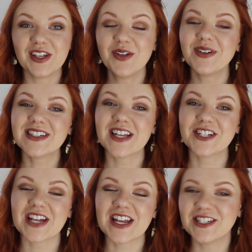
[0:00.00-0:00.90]
You are
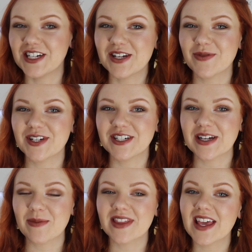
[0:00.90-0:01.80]
such a genuine
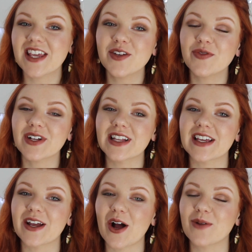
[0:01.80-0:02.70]
gem. Thank you for
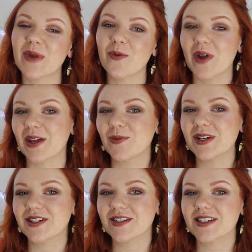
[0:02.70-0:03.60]
clicking on my Wicked
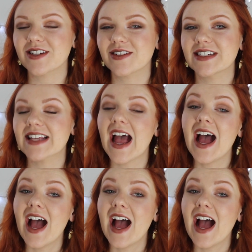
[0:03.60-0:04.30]
Winter series.